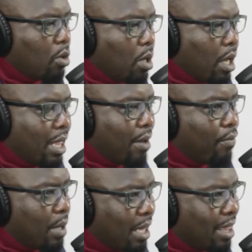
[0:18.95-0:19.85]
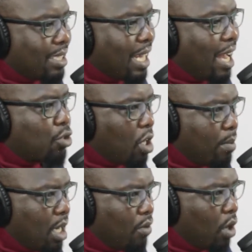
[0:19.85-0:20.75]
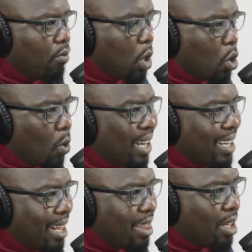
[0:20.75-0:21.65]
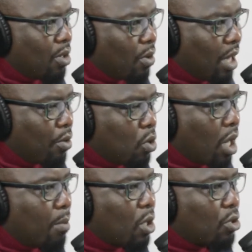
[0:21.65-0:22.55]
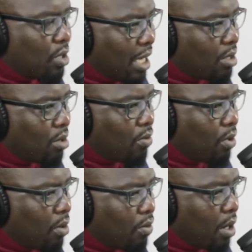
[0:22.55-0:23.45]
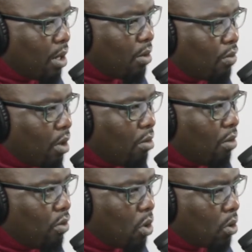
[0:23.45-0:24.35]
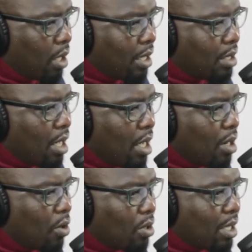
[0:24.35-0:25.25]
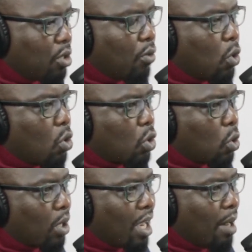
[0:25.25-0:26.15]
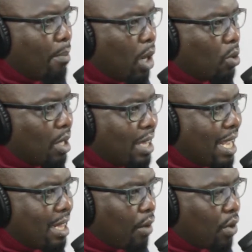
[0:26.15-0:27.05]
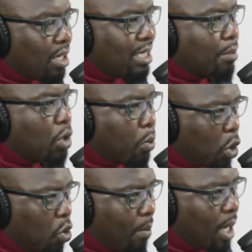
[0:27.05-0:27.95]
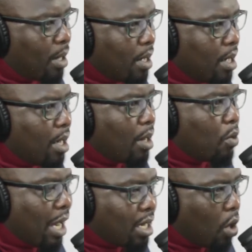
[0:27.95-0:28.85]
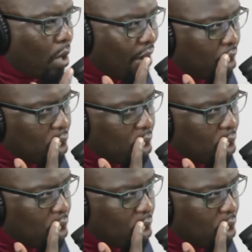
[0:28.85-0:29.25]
in the things that have actually been devolved. When you look at health and all that, you're talking about the strikes of doctors, those things. We've also talking about the interference in terms of procurement. Yes. Right now, we have an